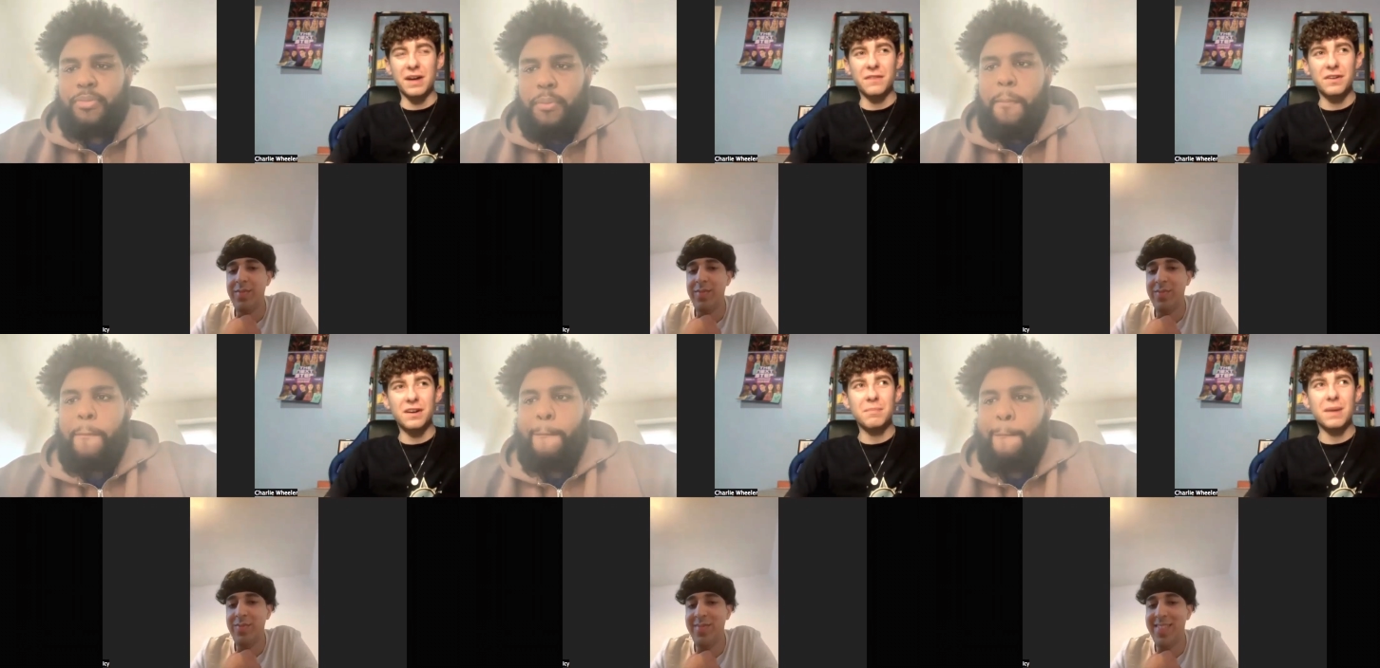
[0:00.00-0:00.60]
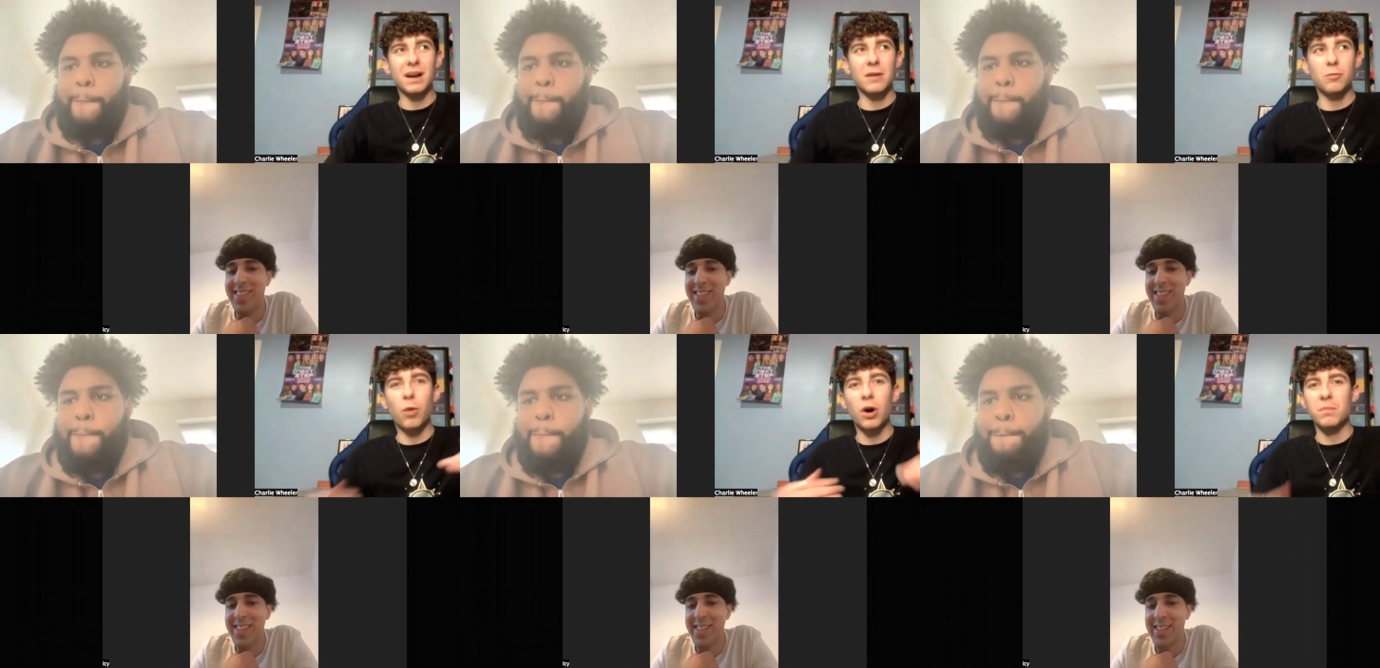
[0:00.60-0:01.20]
Speaker 1: if you could pick like
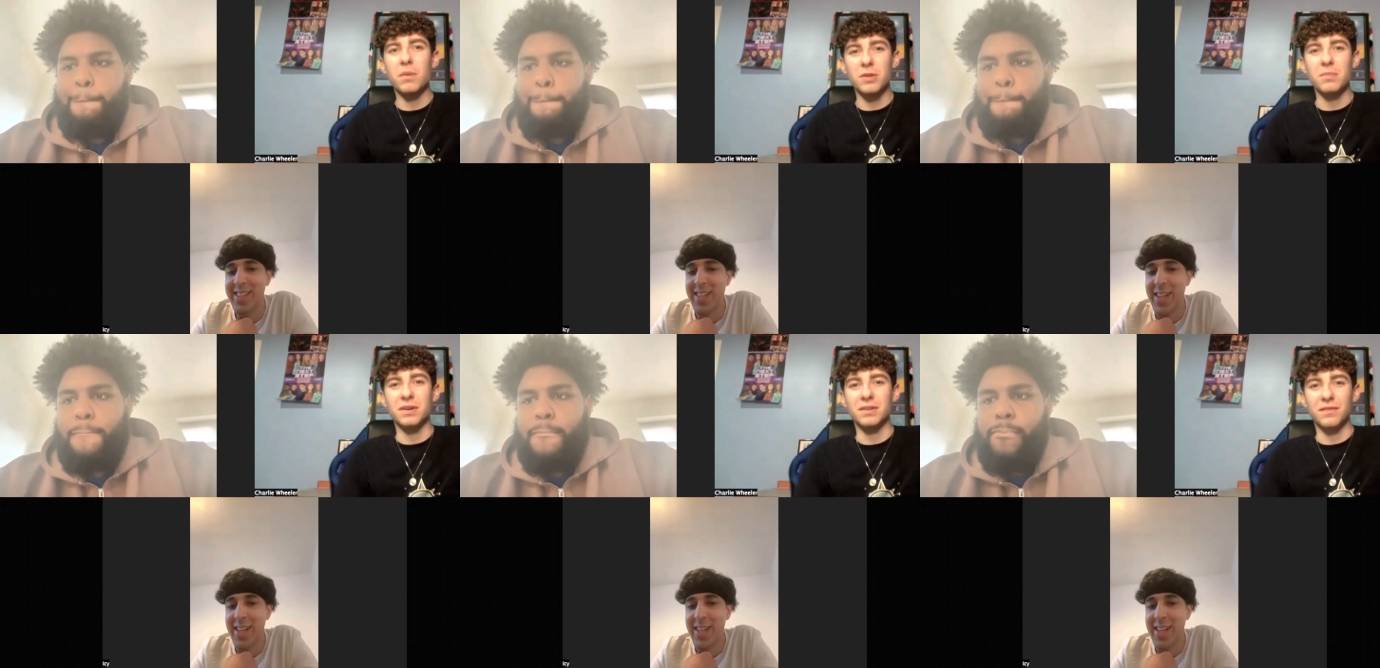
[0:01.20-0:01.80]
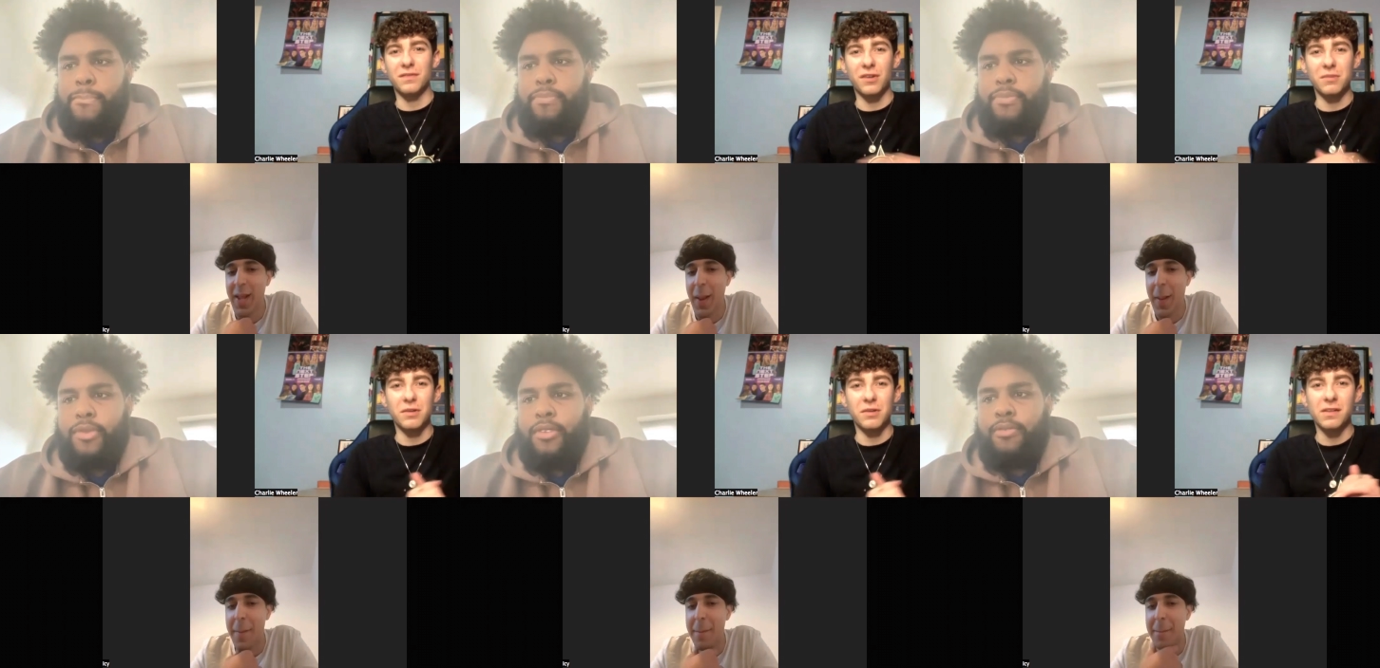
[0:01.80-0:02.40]
one moment
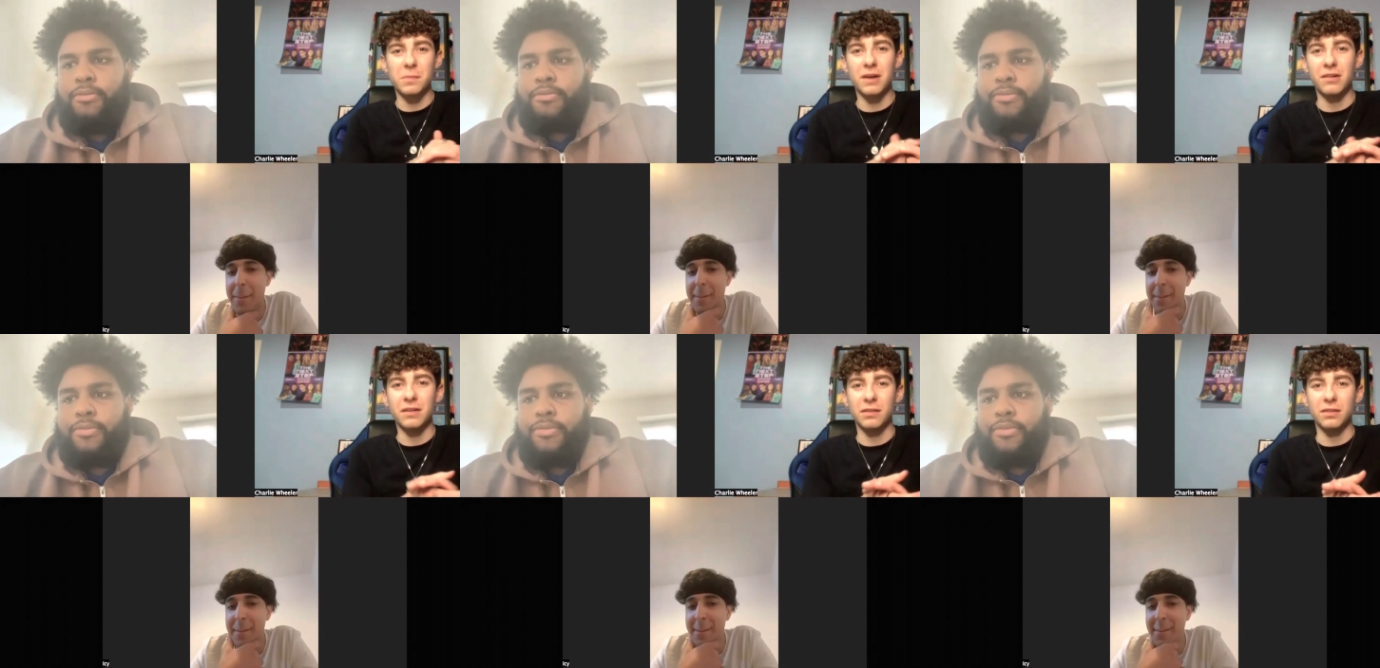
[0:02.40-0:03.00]
from your experience